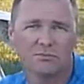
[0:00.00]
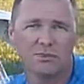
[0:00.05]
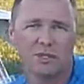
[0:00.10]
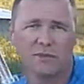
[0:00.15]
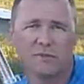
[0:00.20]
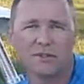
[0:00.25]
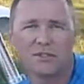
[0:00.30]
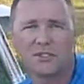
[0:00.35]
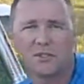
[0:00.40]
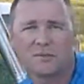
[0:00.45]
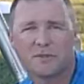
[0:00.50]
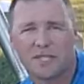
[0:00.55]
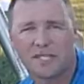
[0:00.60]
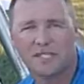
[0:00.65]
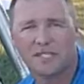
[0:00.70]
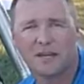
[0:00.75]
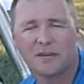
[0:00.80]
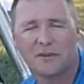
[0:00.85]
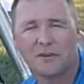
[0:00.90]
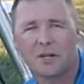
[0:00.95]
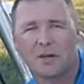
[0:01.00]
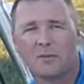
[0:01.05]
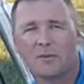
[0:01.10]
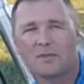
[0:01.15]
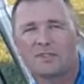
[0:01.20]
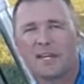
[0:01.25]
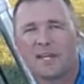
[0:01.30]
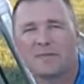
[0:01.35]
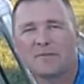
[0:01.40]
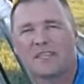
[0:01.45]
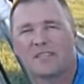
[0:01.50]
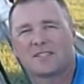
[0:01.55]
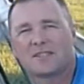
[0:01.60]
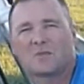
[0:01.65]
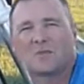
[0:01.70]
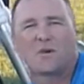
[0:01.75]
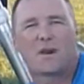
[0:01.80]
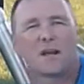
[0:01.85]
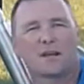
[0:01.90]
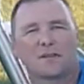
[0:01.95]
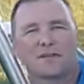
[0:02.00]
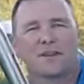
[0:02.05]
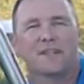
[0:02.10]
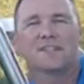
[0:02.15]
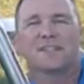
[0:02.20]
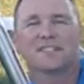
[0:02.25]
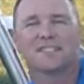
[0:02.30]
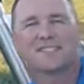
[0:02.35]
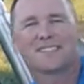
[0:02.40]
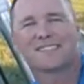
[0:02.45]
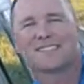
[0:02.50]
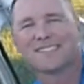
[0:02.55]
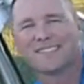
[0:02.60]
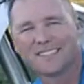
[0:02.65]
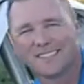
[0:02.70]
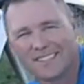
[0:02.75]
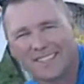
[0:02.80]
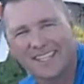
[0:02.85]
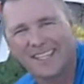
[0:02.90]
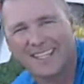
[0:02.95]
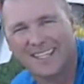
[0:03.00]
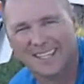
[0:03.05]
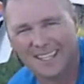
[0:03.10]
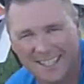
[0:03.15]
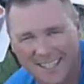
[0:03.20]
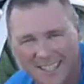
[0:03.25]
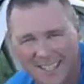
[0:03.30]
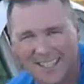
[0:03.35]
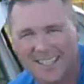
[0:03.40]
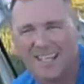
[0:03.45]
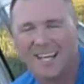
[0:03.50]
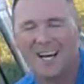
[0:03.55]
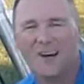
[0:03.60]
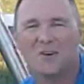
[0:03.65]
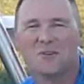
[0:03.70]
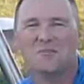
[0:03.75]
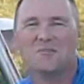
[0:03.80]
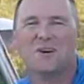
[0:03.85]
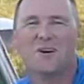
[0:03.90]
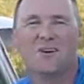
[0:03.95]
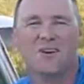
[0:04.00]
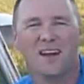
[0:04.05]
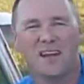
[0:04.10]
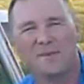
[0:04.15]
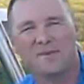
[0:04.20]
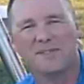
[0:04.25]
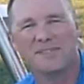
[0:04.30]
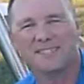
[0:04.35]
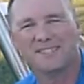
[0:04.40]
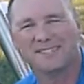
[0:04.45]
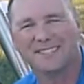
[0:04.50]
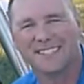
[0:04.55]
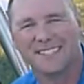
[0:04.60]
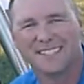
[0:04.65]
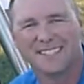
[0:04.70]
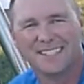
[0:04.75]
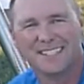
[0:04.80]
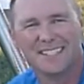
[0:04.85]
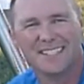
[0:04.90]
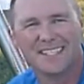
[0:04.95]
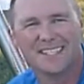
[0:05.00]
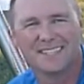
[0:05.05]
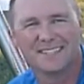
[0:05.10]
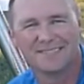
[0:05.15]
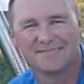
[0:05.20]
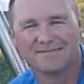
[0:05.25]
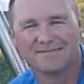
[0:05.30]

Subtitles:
pretty much upside down a couple times on some rock faces out in Moab, and